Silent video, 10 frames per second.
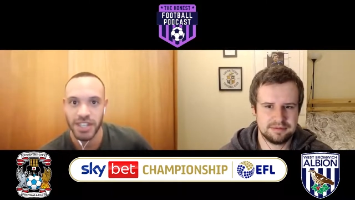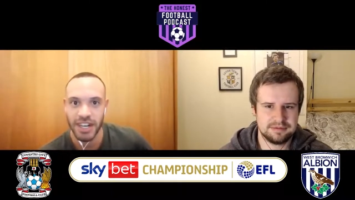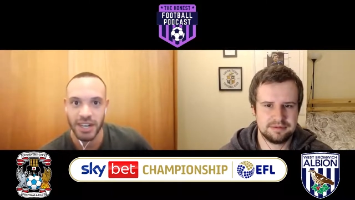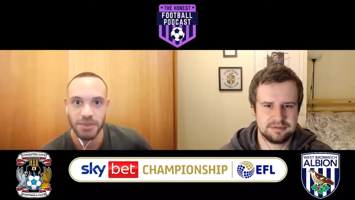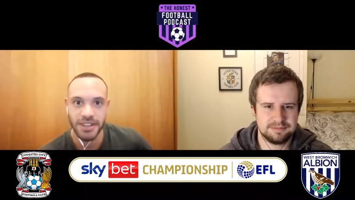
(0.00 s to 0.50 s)

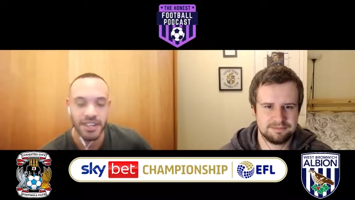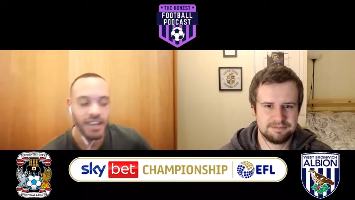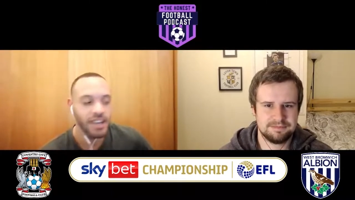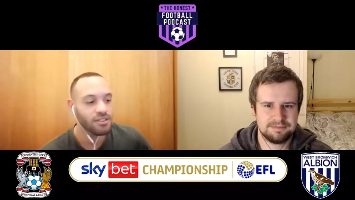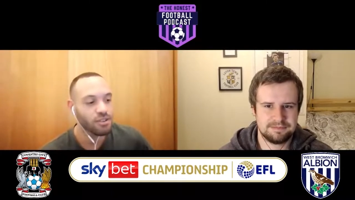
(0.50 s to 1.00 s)
Speaker 1: Albion.
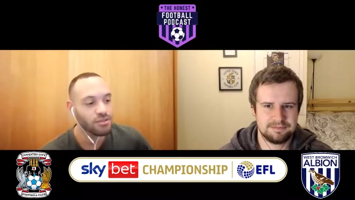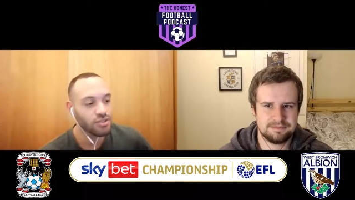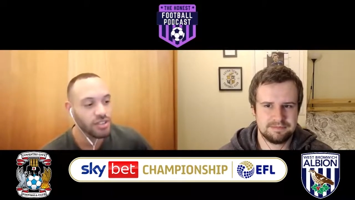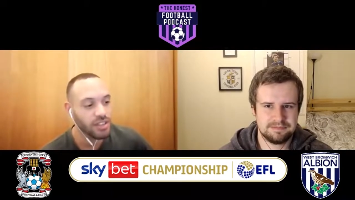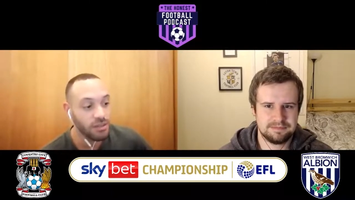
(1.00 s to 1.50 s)

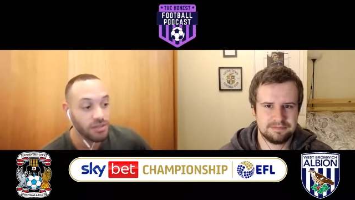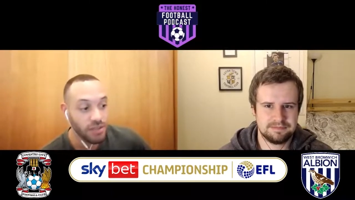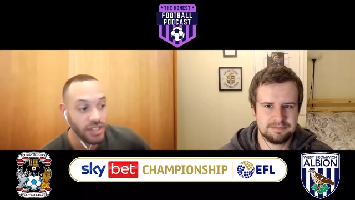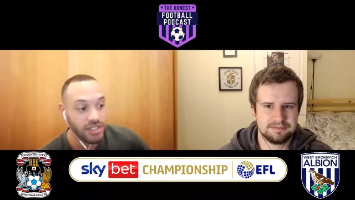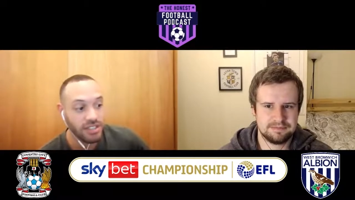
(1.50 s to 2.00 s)
Coventry obviously
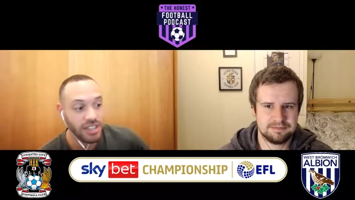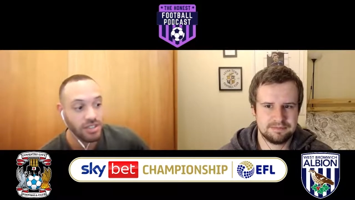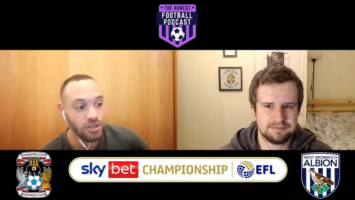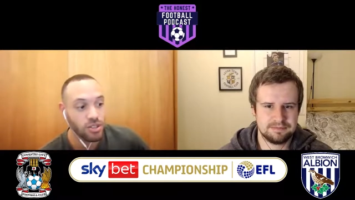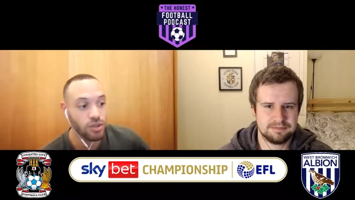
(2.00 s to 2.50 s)
rescued that
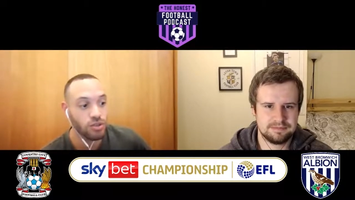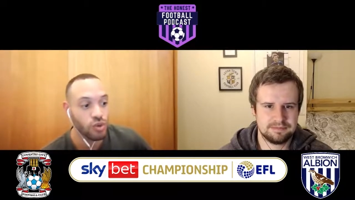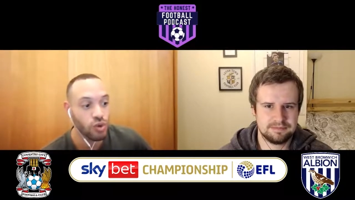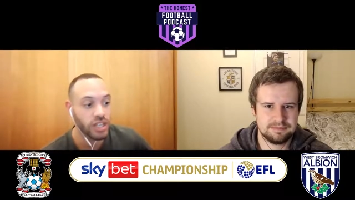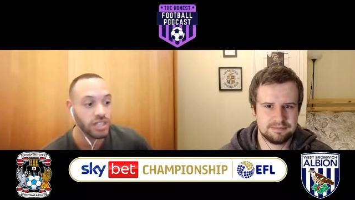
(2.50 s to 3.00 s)
2-2
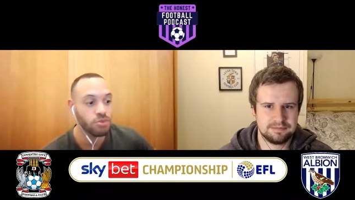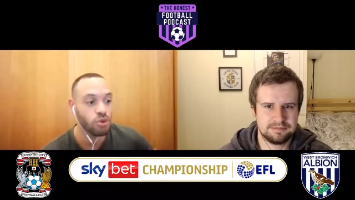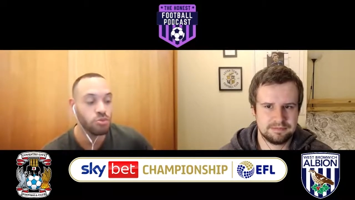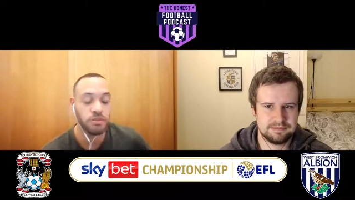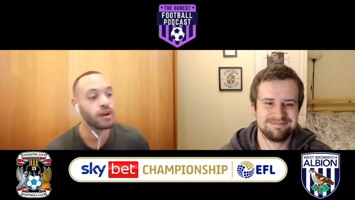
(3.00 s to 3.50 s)
draw against
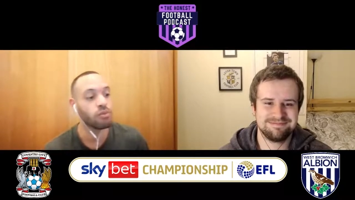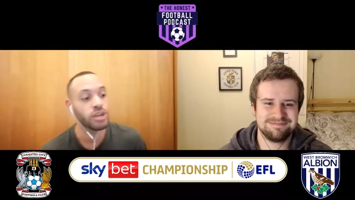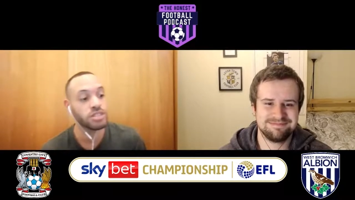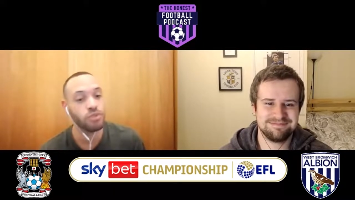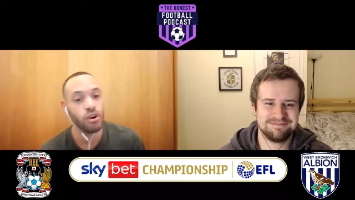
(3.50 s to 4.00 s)
Bournemouth.
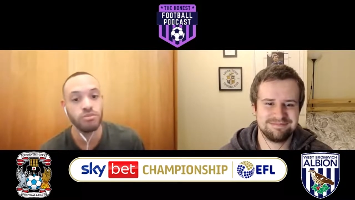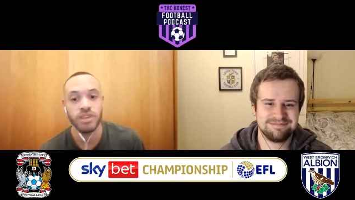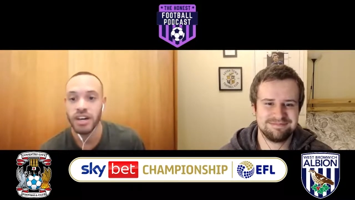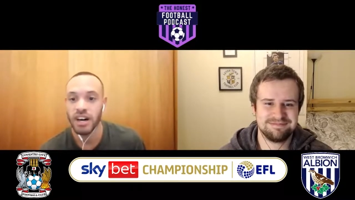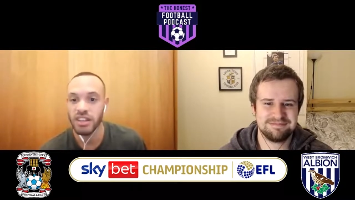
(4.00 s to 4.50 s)
West Brom,
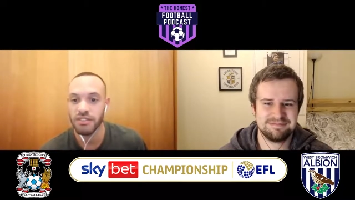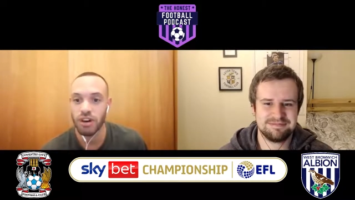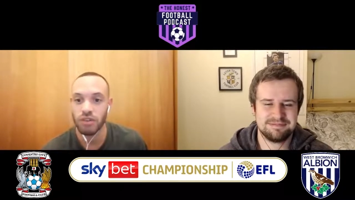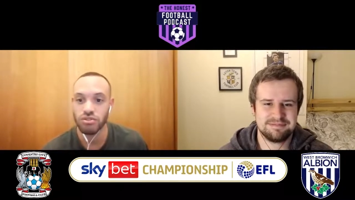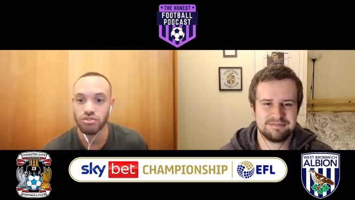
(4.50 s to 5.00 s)
another
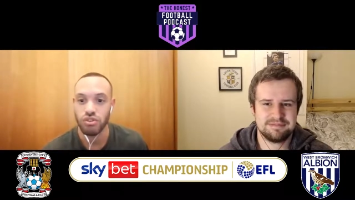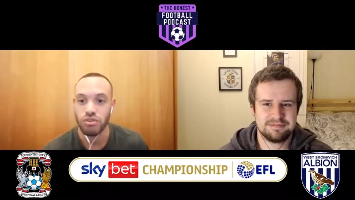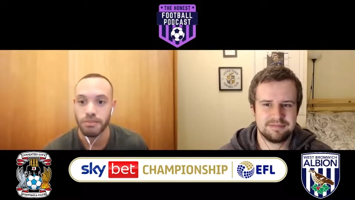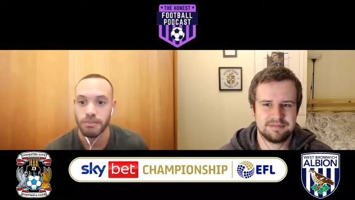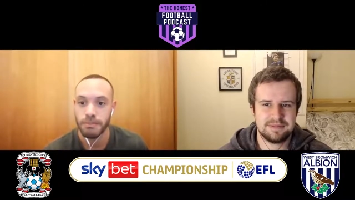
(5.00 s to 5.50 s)
goalless draw.
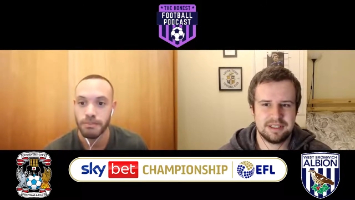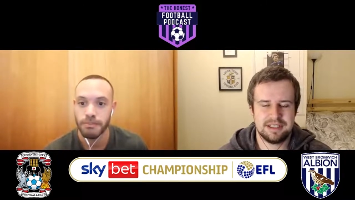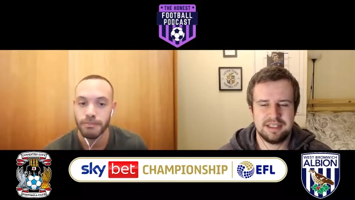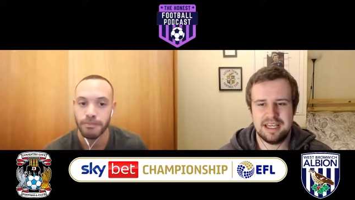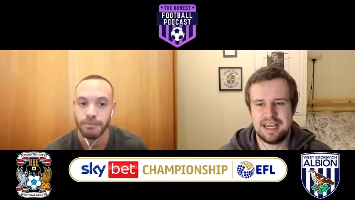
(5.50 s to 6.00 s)

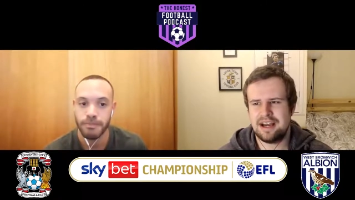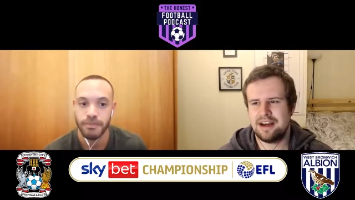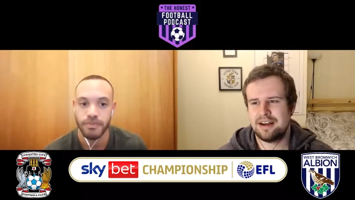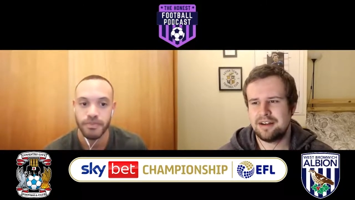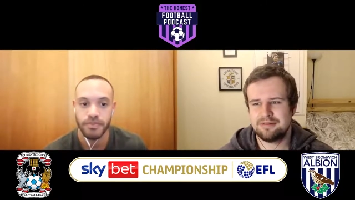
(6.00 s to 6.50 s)

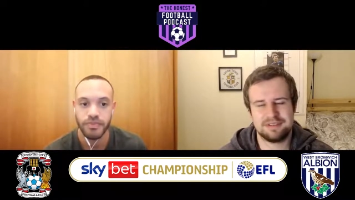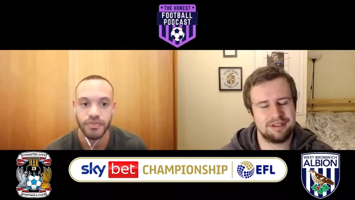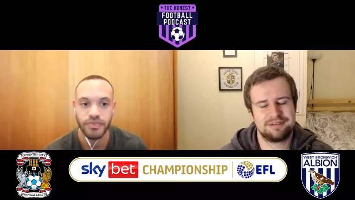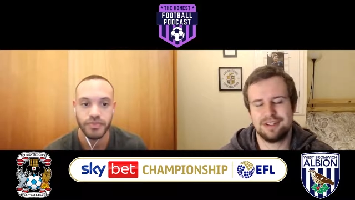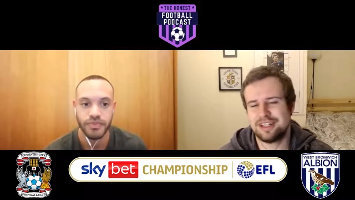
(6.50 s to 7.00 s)
Speaker 2: Yeah,
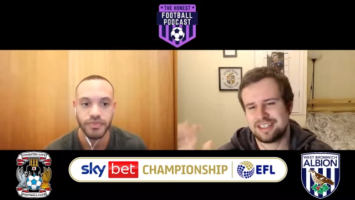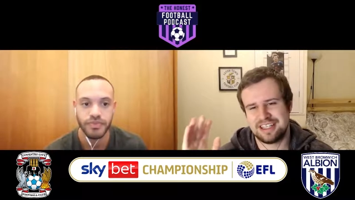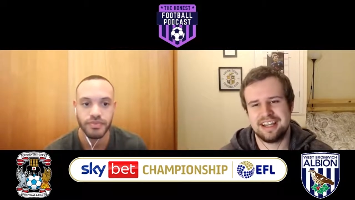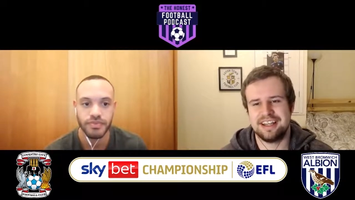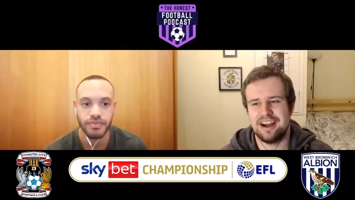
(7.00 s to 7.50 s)
I've got to
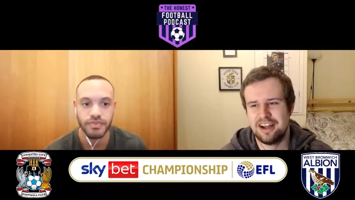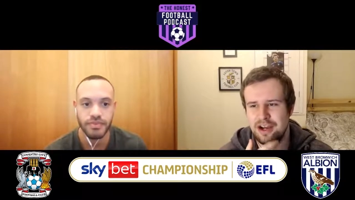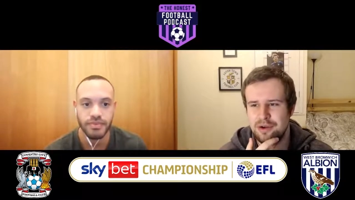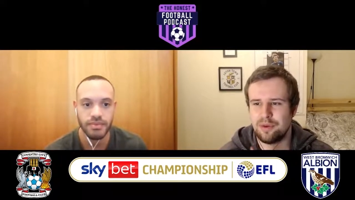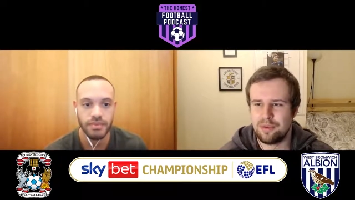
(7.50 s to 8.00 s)
say, I
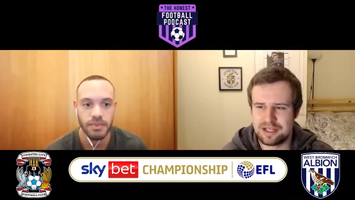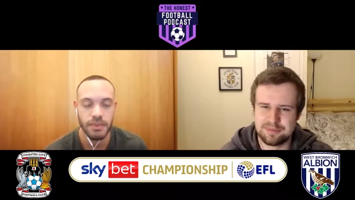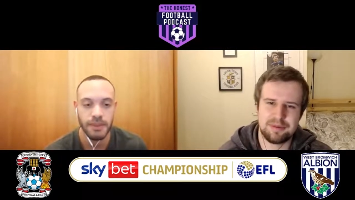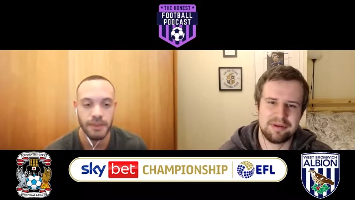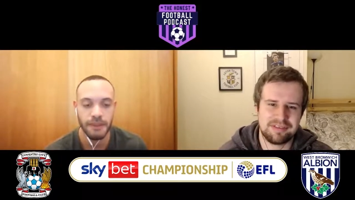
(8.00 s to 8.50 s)
know that
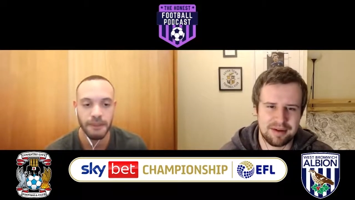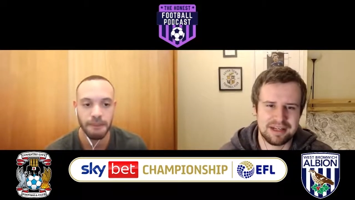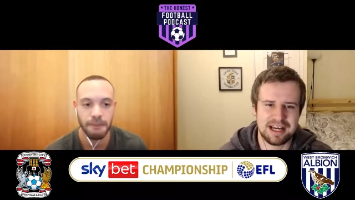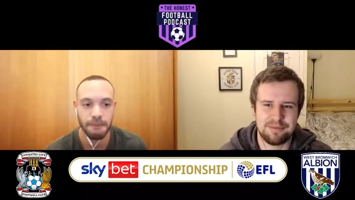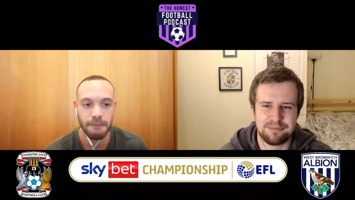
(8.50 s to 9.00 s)
West Brom have
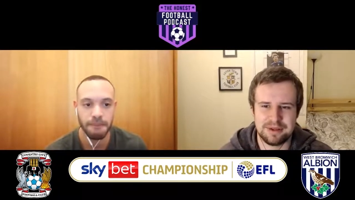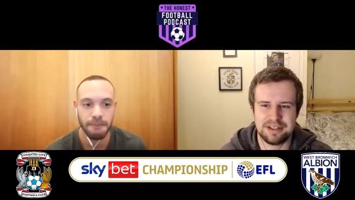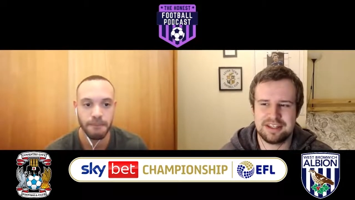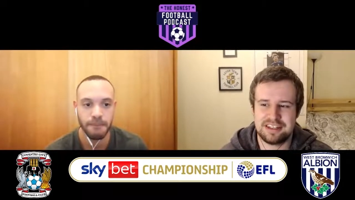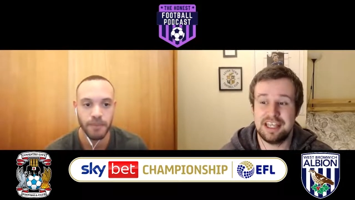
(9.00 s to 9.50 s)
come down,
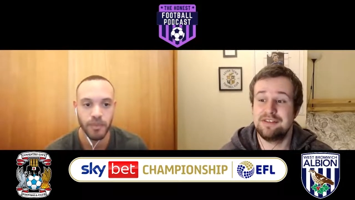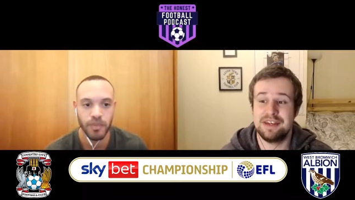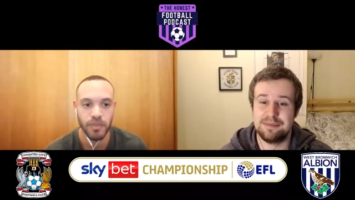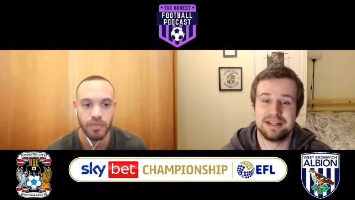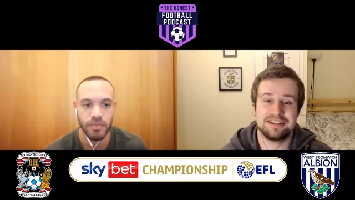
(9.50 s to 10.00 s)
but the
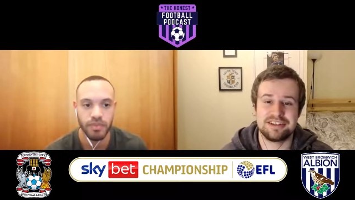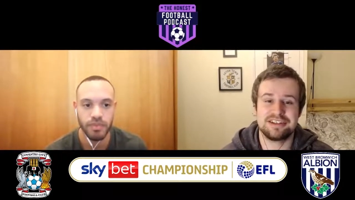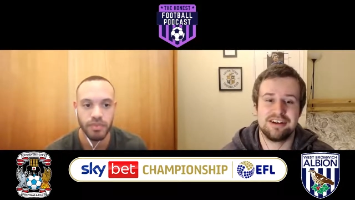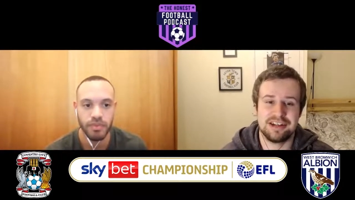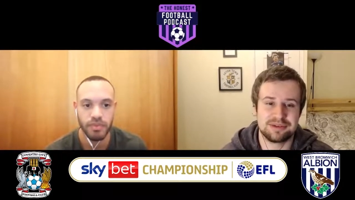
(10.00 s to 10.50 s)
TV picks are
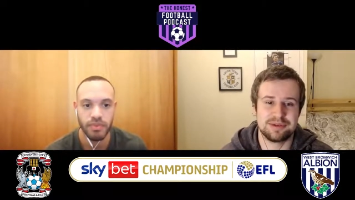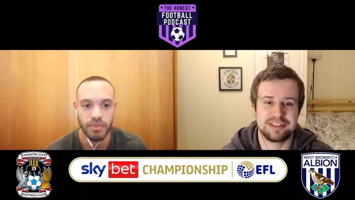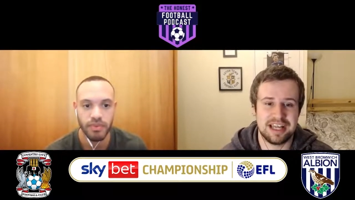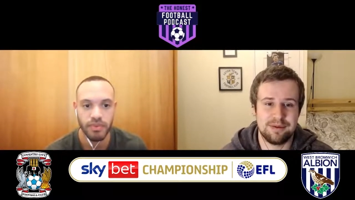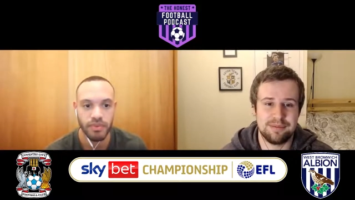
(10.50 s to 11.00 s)
starting to
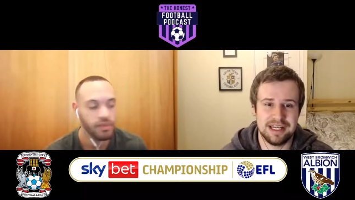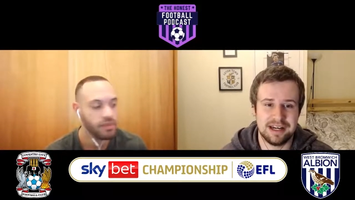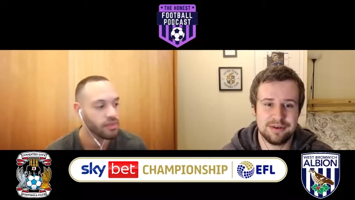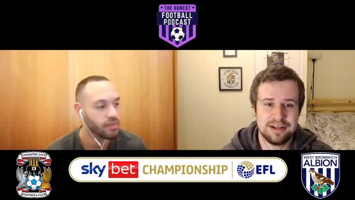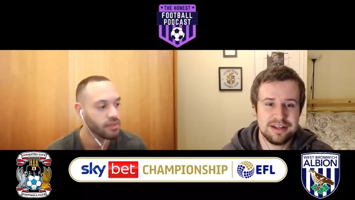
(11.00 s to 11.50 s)
astound me now.